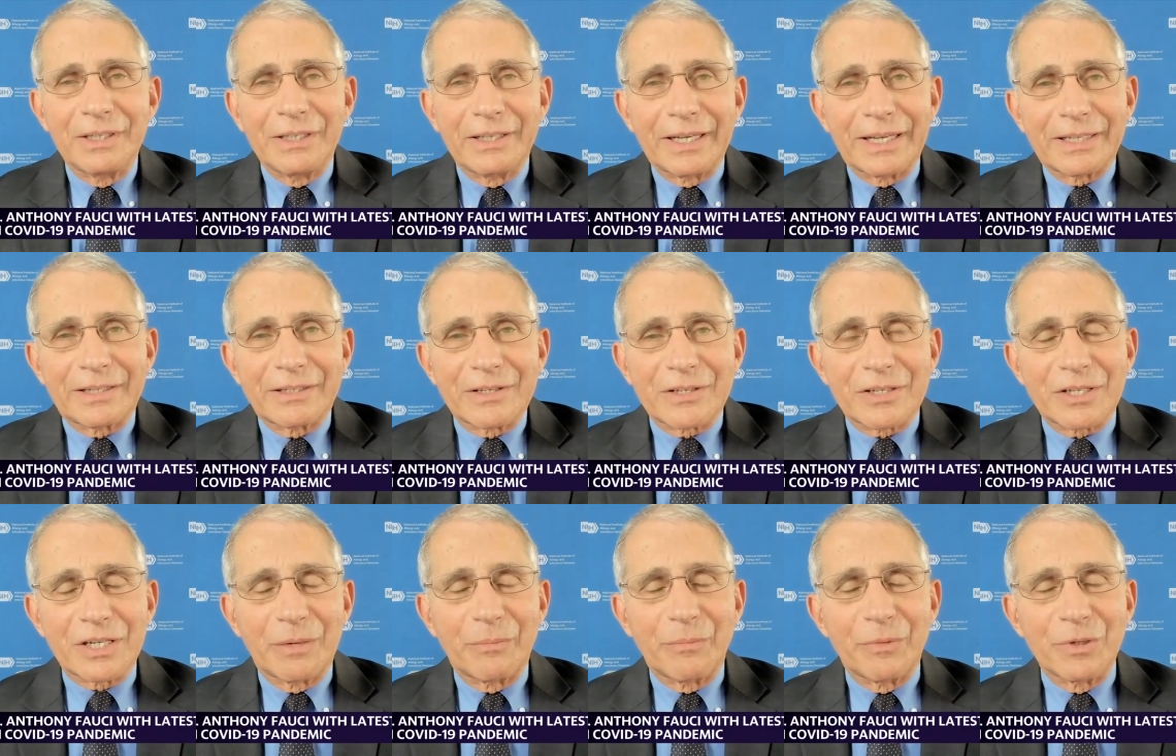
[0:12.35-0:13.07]
get to
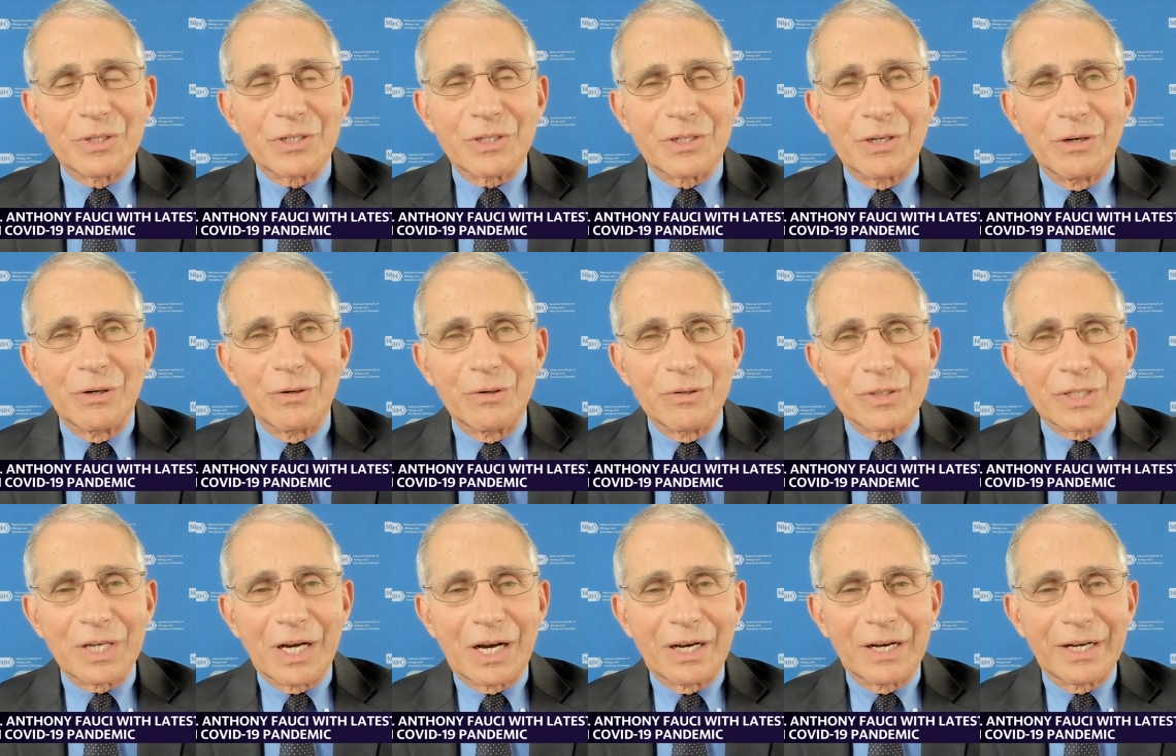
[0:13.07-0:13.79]
someone's
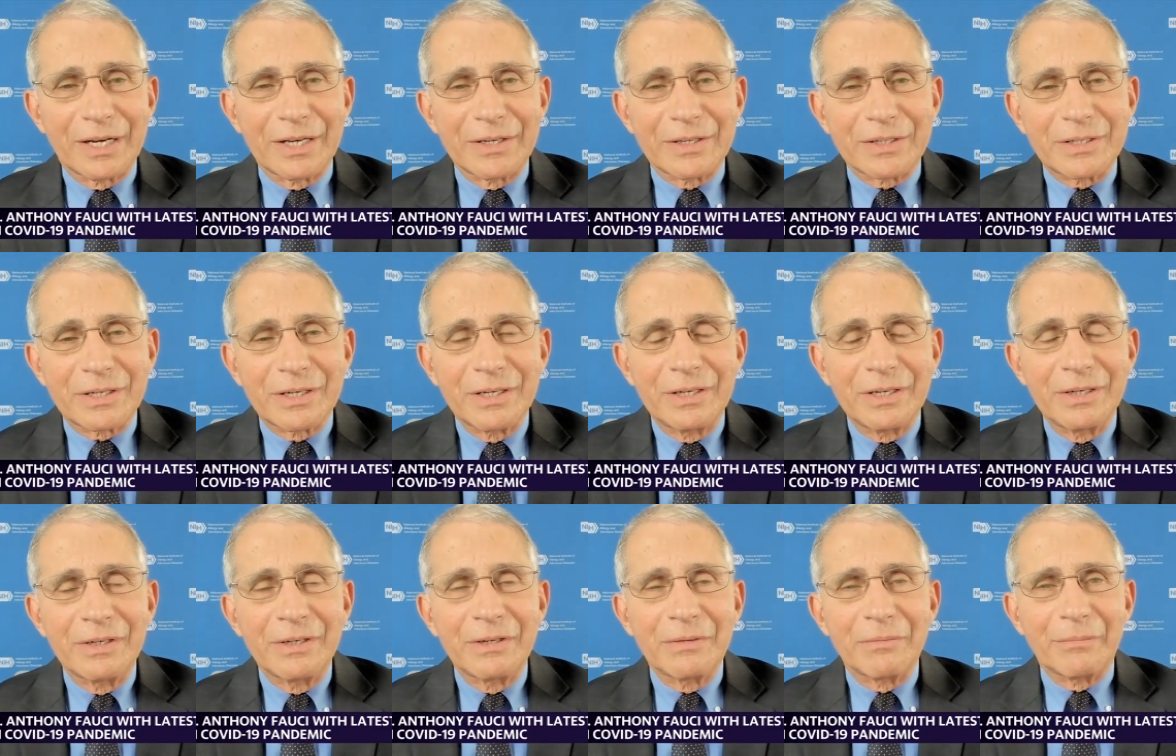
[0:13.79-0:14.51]
nose, eyes,
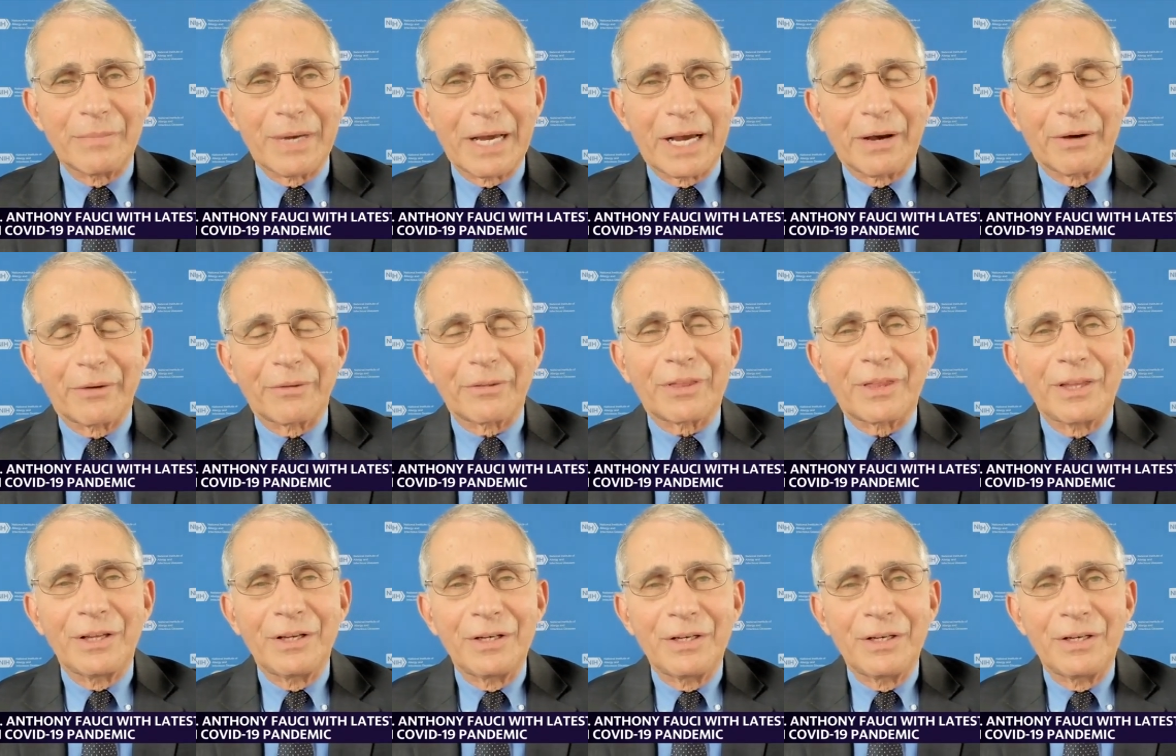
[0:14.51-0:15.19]
mouth,